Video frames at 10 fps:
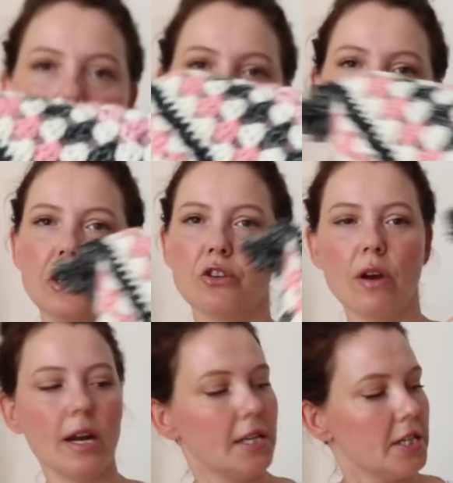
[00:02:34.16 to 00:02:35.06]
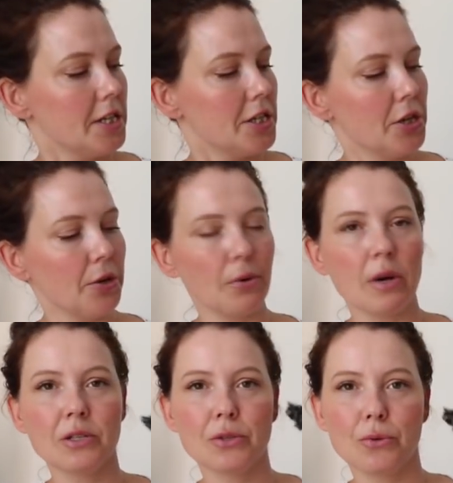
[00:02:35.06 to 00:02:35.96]
I tried to do
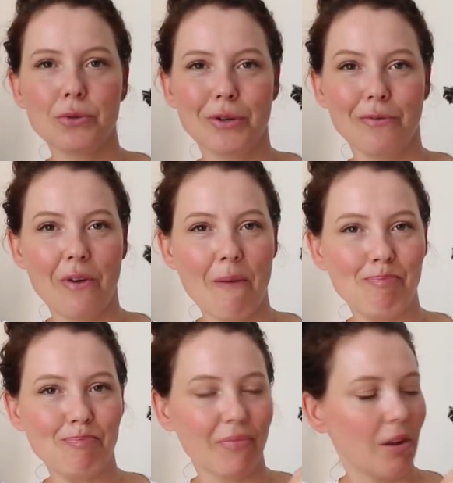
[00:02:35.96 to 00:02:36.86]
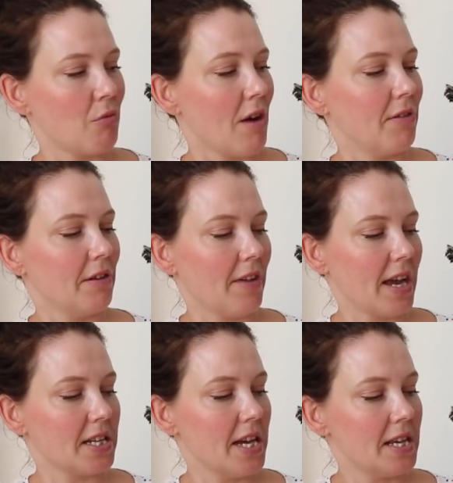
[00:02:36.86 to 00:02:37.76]
a sort of ruffle
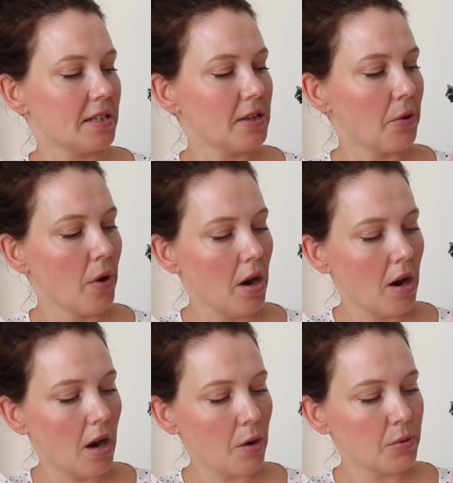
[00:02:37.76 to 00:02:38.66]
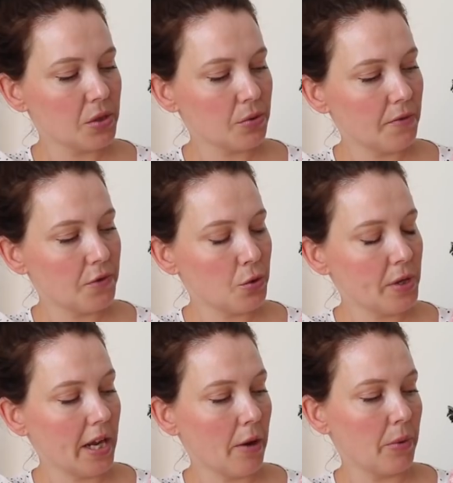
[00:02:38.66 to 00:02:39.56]
effect here, so I was sort of
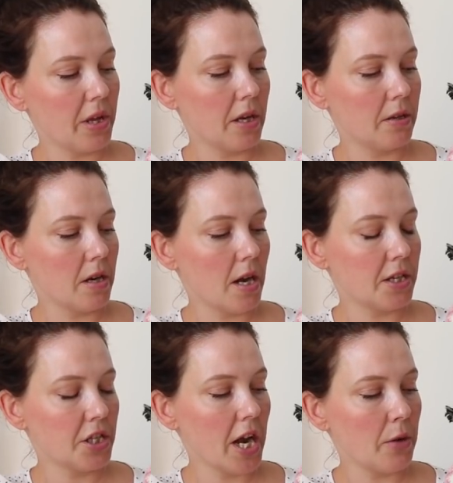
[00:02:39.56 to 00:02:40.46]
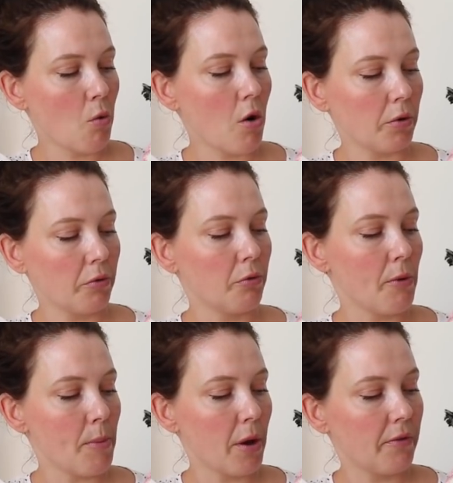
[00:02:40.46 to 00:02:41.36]
joining it with a chain one
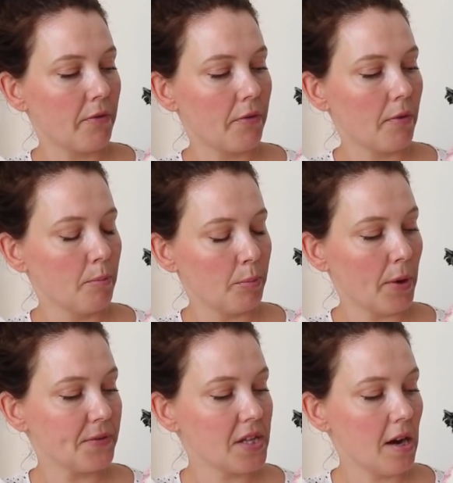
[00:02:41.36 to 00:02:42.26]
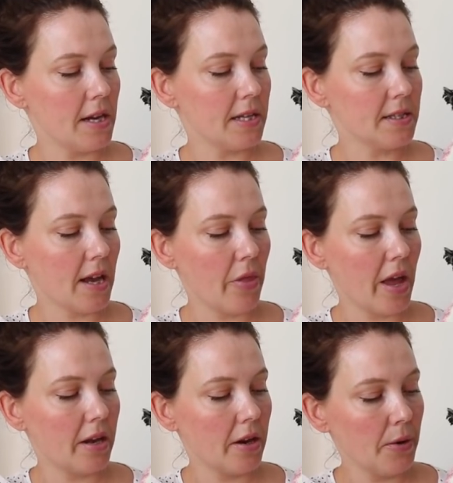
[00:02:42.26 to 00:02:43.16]
through both sides and
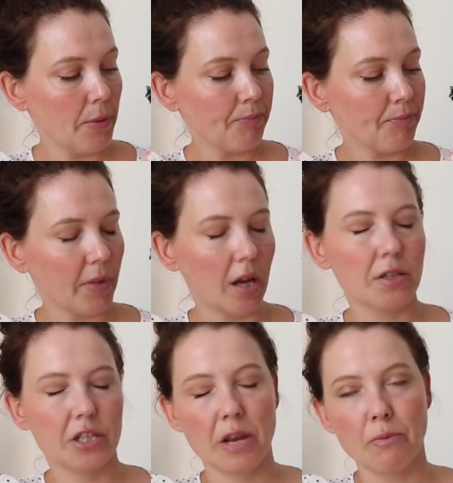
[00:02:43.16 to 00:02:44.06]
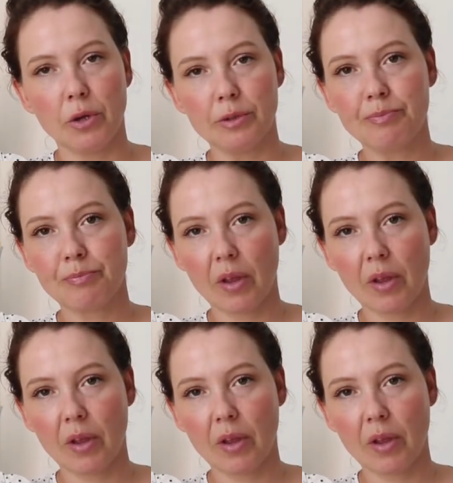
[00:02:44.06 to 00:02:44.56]
then a chain one,